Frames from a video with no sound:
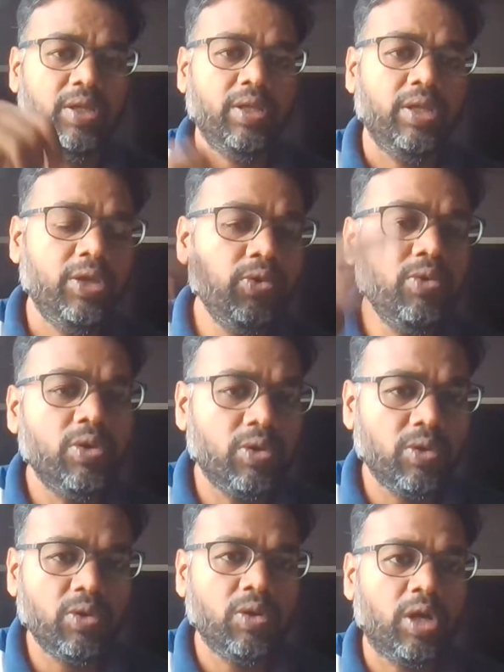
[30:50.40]
you
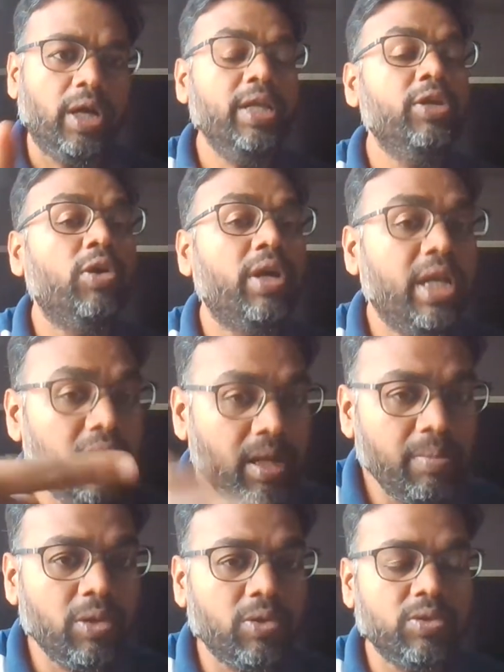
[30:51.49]
know and your
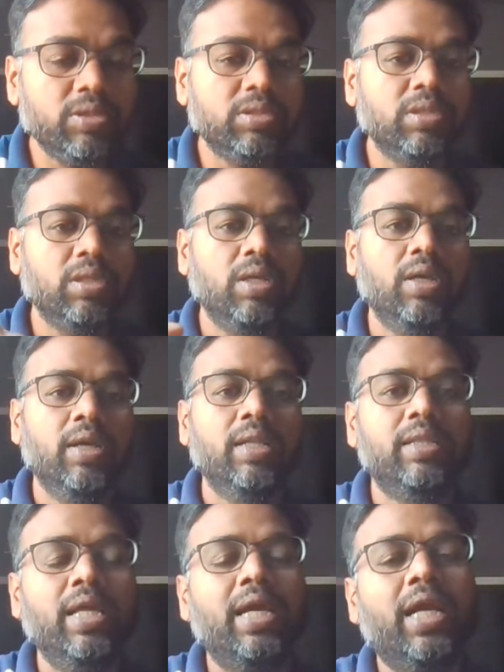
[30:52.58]
team knows
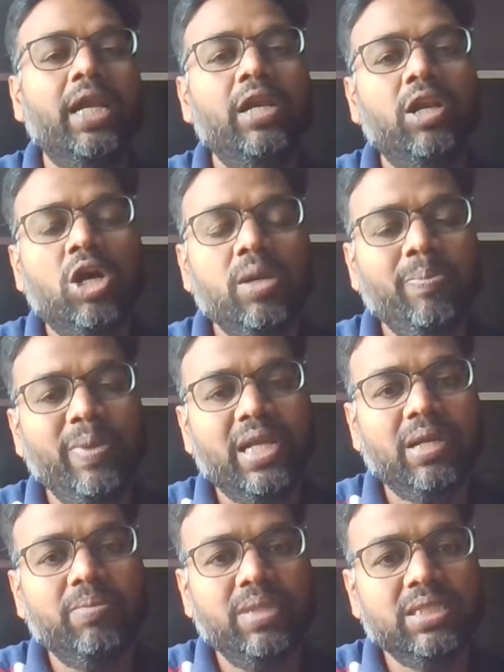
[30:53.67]
they cannot pick
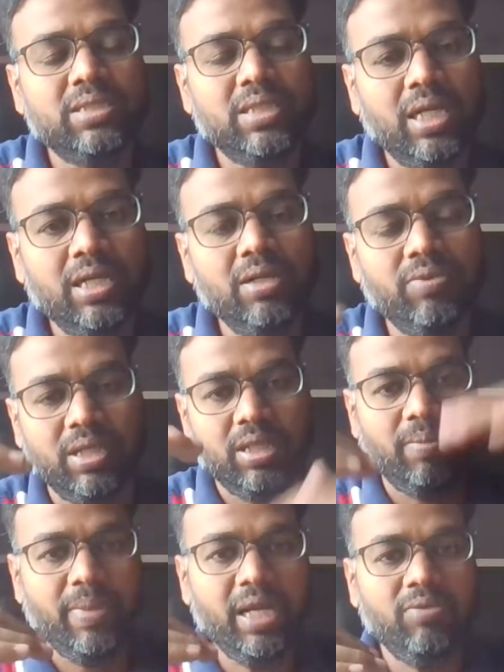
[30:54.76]
up this third one, the
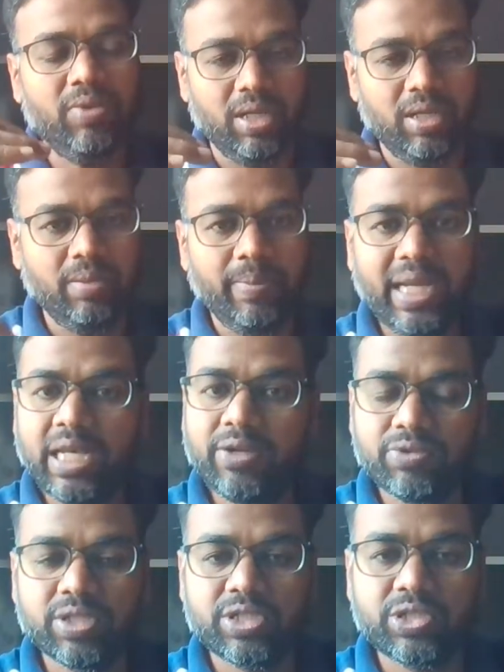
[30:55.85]
main
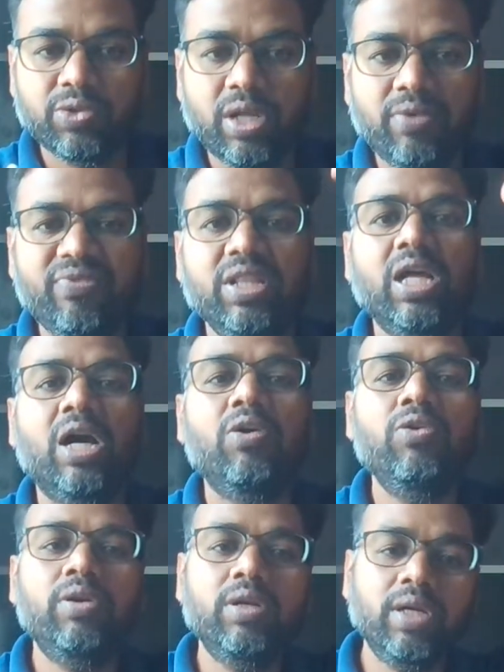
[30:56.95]
user story,
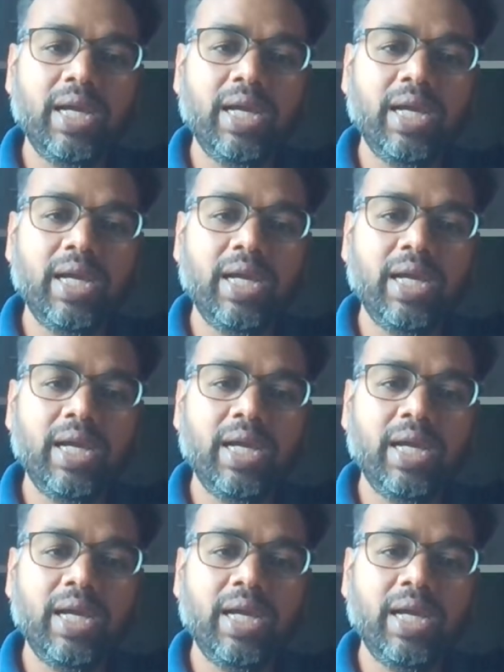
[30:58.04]
without